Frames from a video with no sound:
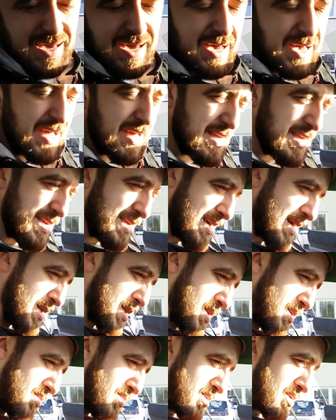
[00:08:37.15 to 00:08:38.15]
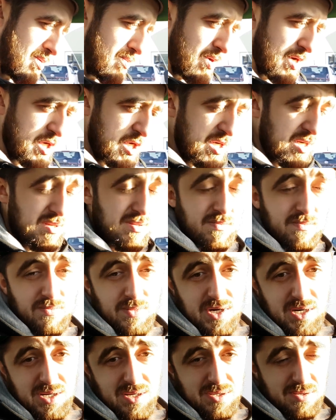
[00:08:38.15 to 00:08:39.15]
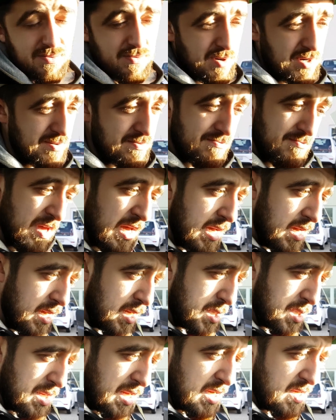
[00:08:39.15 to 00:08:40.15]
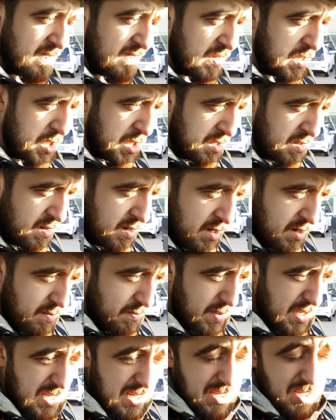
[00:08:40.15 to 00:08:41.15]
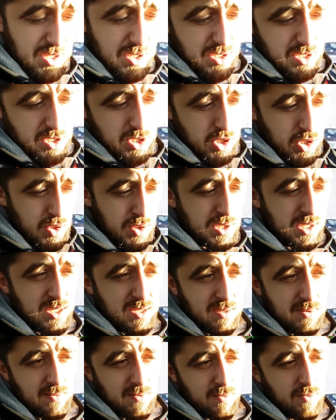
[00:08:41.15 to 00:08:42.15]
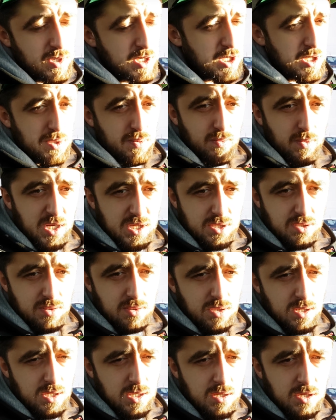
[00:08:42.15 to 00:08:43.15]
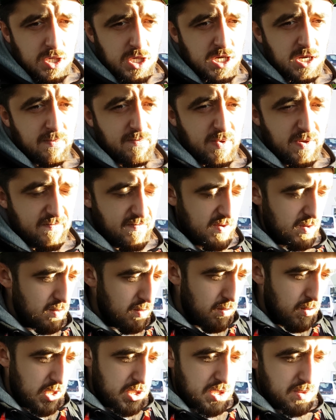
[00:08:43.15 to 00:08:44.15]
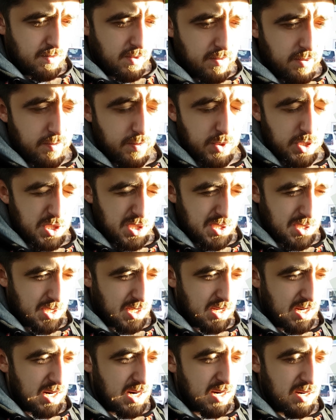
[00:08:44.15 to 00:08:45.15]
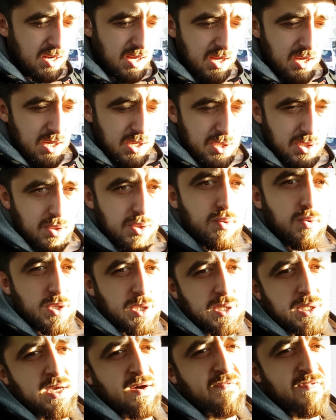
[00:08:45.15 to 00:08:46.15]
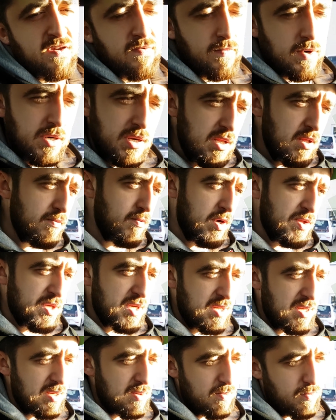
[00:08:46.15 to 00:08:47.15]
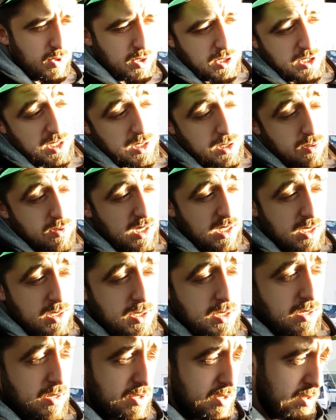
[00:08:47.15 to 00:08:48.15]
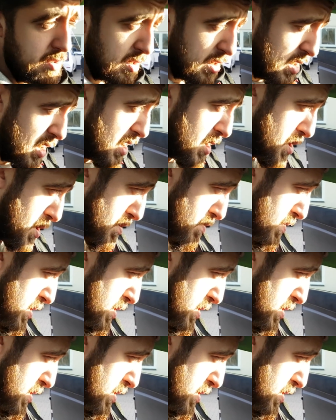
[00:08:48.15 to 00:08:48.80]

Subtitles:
that's a good question, but it's a nice feature. We didn't choose it, we just went to the dealership, if you watched when we purchased the car, so it wasn't something we really wanted. It was just already installed on the car, so